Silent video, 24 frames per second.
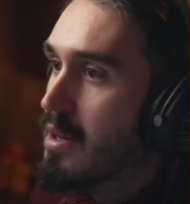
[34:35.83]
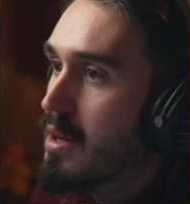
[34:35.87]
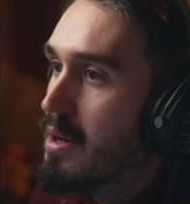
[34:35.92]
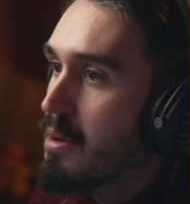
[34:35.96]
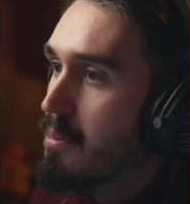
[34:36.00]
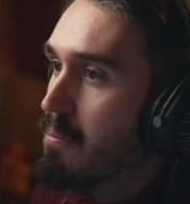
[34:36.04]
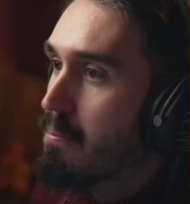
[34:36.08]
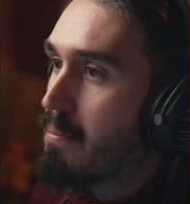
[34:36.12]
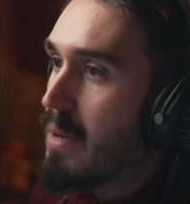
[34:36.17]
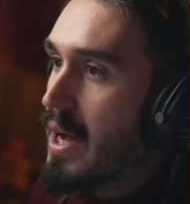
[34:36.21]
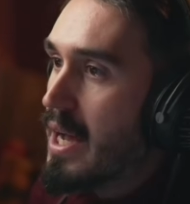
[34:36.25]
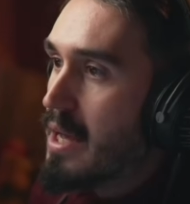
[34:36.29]

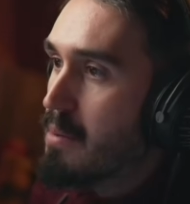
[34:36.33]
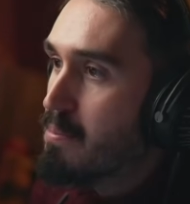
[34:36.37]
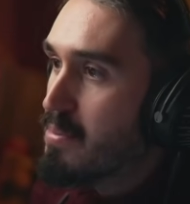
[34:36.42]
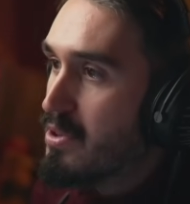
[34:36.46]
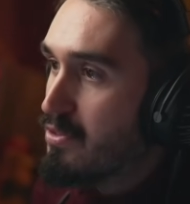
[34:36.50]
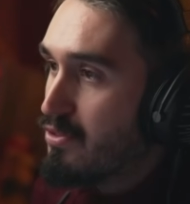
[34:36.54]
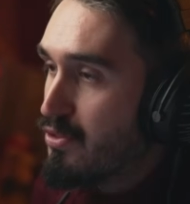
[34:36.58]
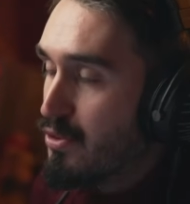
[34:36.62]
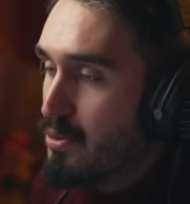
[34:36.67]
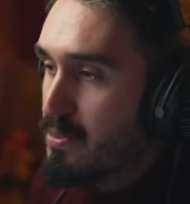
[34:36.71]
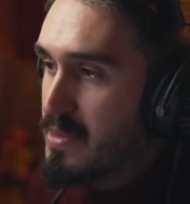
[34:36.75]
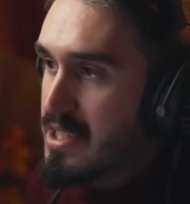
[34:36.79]
by
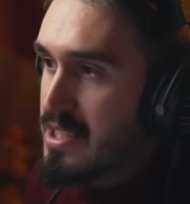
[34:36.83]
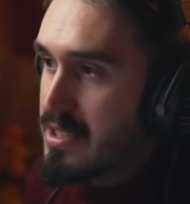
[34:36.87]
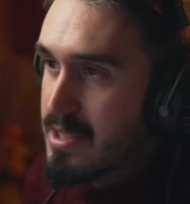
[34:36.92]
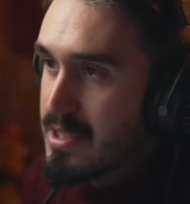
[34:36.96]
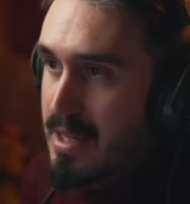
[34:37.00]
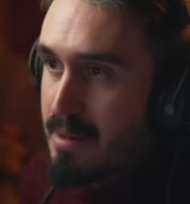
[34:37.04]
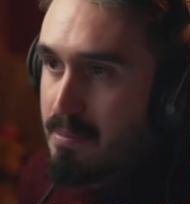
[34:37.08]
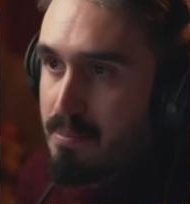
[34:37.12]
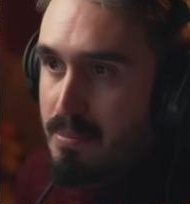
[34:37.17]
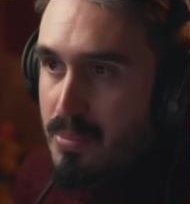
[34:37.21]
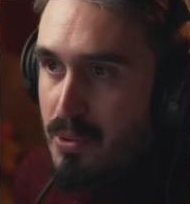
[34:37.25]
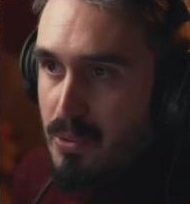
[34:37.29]
Performance
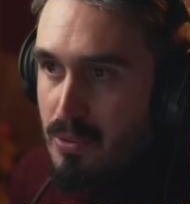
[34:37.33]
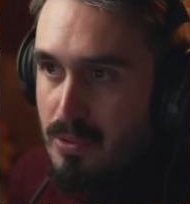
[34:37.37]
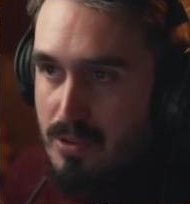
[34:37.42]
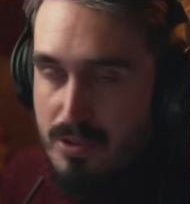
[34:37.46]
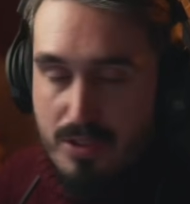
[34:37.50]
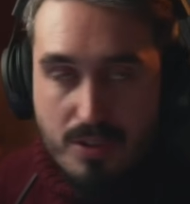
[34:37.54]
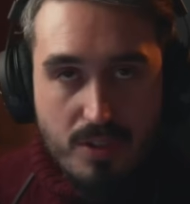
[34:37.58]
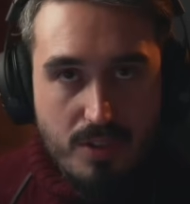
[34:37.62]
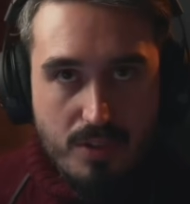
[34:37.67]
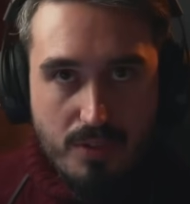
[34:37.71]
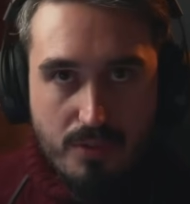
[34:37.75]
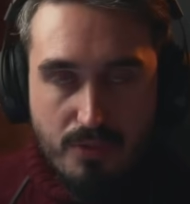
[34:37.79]

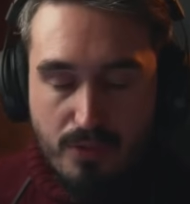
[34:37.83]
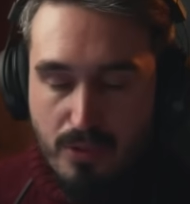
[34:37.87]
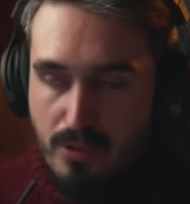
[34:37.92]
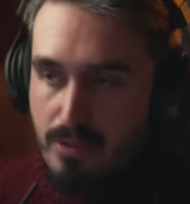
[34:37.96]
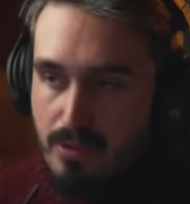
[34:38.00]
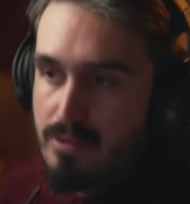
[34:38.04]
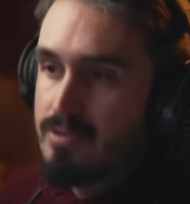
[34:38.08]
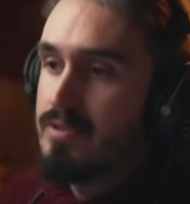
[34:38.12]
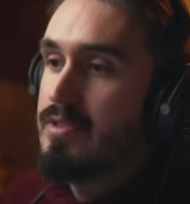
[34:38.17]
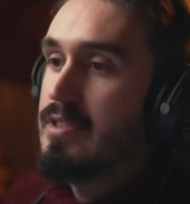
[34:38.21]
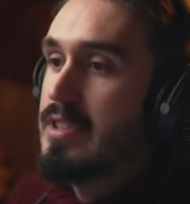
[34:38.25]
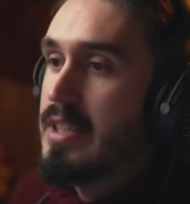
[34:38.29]
Samples for
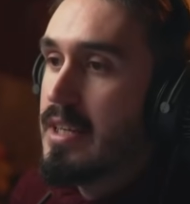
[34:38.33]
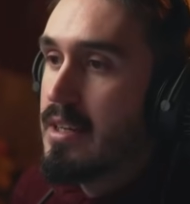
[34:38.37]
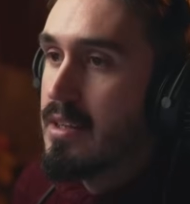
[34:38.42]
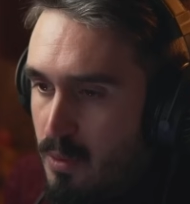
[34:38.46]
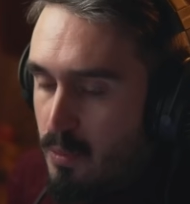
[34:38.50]
free.